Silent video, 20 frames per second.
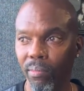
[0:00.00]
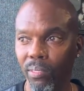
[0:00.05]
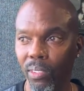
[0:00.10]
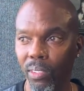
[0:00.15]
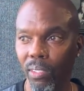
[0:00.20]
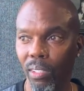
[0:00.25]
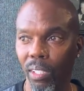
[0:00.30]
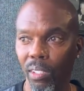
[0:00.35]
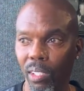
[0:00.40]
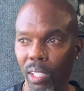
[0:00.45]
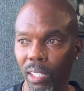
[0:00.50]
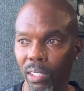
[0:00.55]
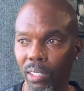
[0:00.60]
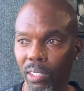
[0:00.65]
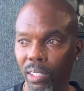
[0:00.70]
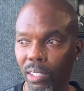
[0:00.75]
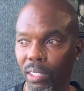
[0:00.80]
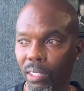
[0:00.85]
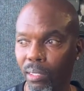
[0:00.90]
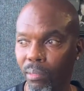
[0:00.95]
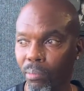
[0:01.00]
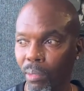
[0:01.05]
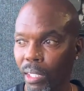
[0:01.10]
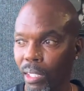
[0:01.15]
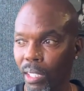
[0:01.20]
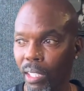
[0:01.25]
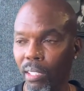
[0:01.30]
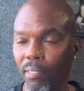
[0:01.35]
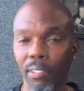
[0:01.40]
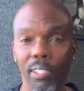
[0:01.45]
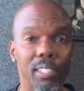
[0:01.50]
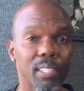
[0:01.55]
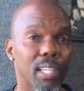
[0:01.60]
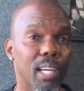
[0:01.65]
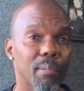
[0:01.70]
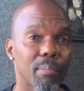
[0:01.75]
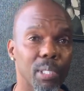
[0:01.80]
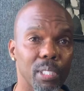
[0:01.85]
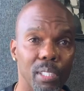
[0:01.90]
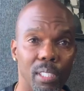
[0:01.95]
You know, that's just some, even in
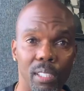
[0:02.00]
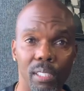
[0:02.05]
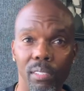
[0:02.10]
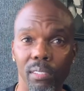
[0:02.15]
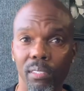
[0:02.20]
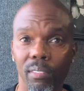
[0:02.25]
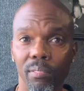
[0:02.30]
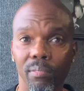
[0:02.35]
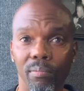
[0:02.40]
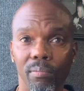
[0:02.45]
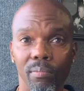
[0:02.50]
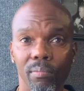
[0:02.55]
neighborhoods. Yeah.